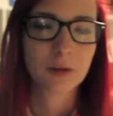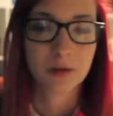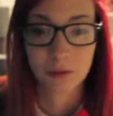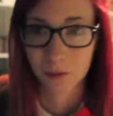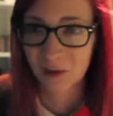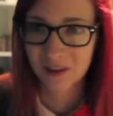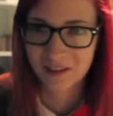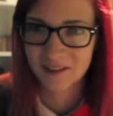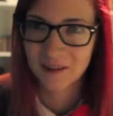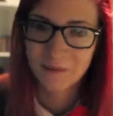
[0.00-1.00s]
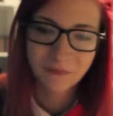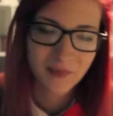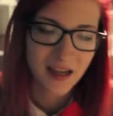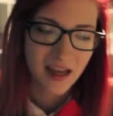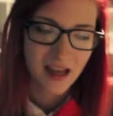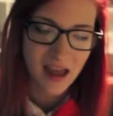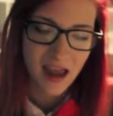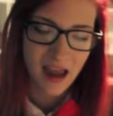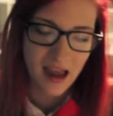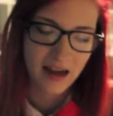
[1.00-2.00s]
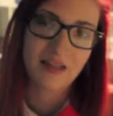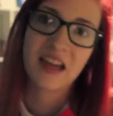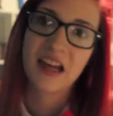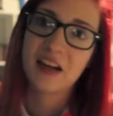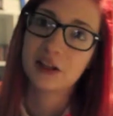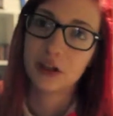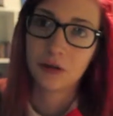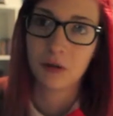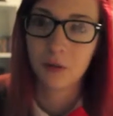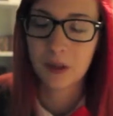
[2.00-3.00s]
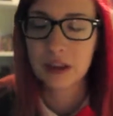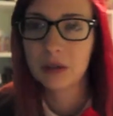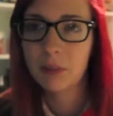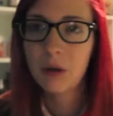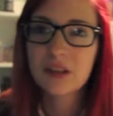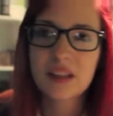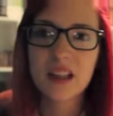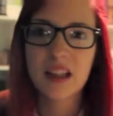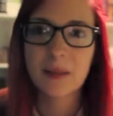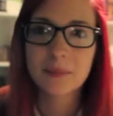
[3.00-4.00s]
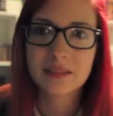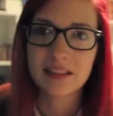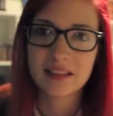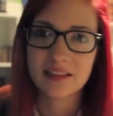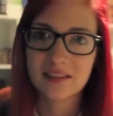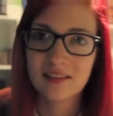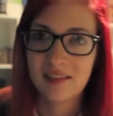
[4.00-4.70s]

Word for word: which was really cool. And at the end, it showed a whole bunch of bonus clips, and